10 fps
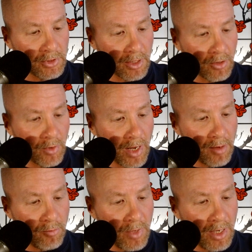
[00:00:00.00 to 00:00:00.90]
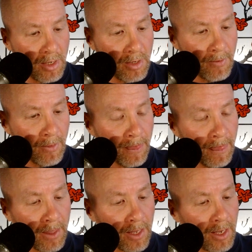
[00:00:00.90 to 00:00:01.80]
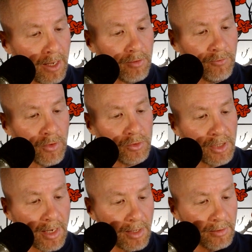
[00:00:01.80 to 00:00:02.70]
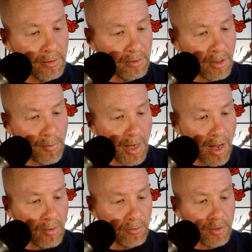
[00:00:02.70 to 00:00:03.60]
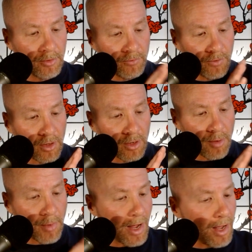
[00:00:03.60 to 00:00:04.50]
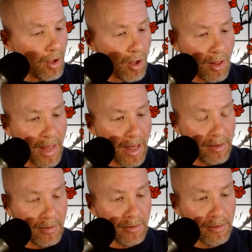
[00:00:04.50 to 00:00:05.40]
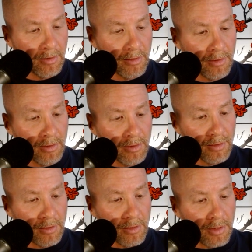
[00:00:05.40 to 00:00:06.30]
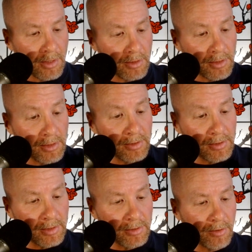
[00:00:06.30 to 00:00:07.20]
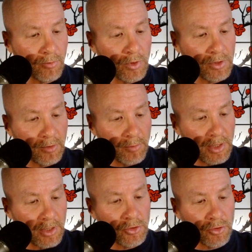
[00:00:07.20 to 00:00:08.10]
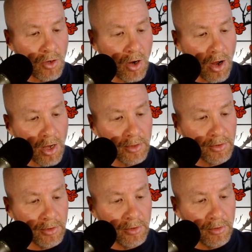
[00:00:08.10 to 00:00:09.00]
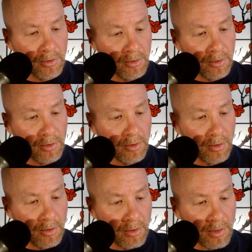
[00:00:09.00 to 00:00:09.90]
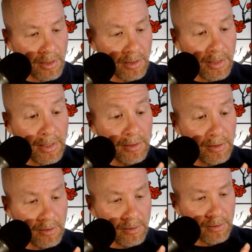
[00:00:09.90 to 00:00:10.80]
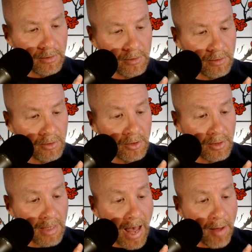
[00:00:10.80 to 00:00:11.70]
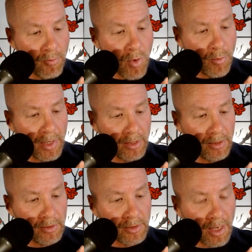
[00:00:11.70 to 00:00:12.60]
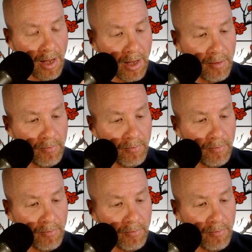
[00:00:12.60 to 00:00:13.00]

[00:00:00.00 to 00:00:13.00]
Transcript: that create me and the photons coming out and falling on my eye, all that is consistent with some initial cause that leads to that moment in time.